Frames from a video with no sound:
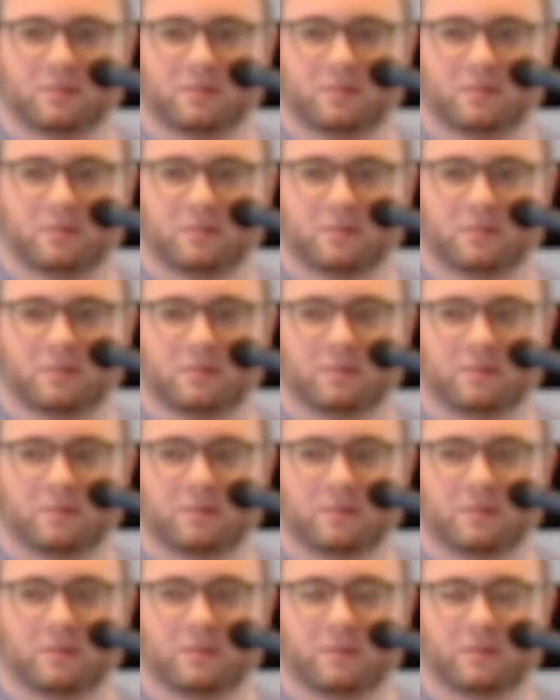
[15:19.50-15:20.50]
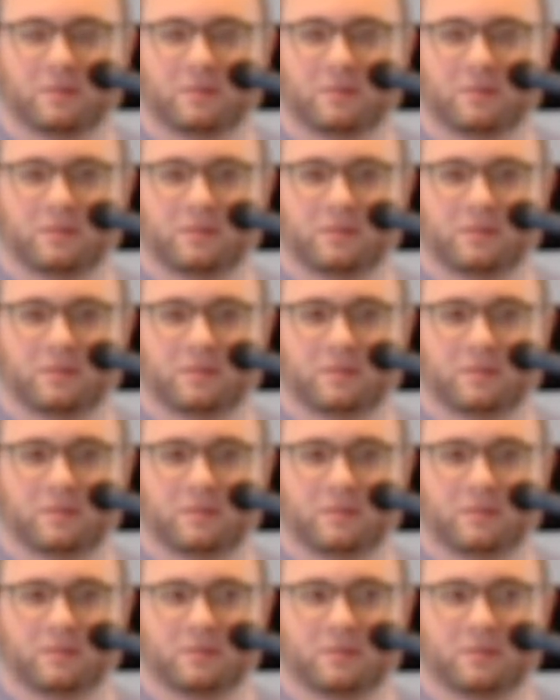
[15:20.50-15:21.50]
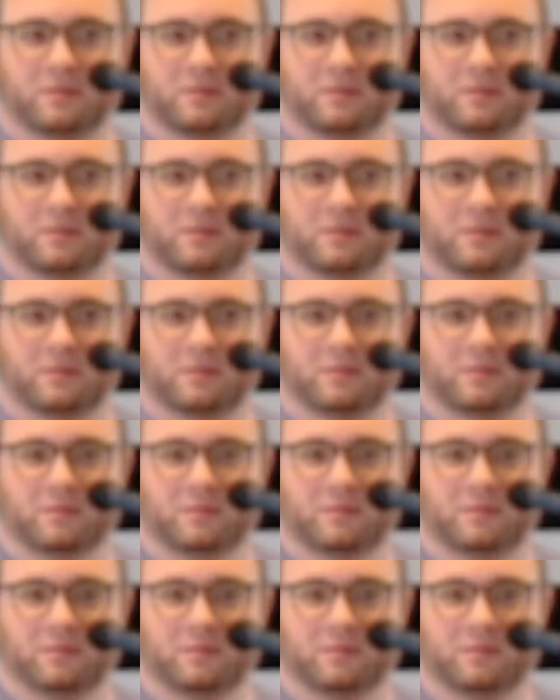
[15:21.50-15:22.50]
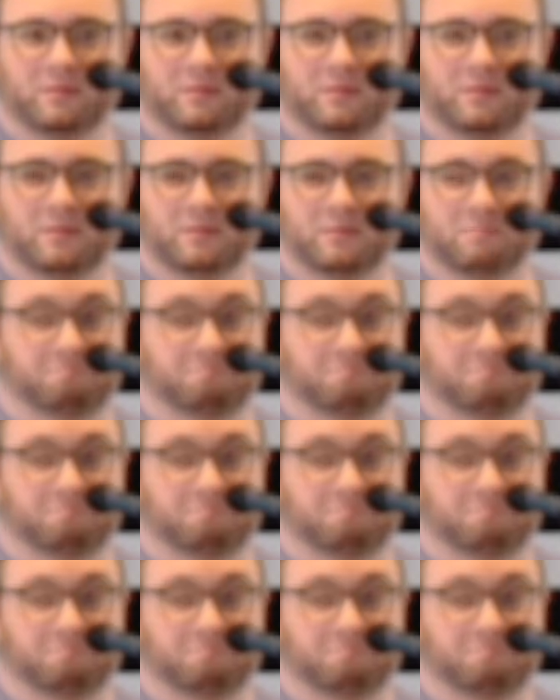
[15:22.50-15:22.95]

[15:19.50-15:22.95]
[no speech]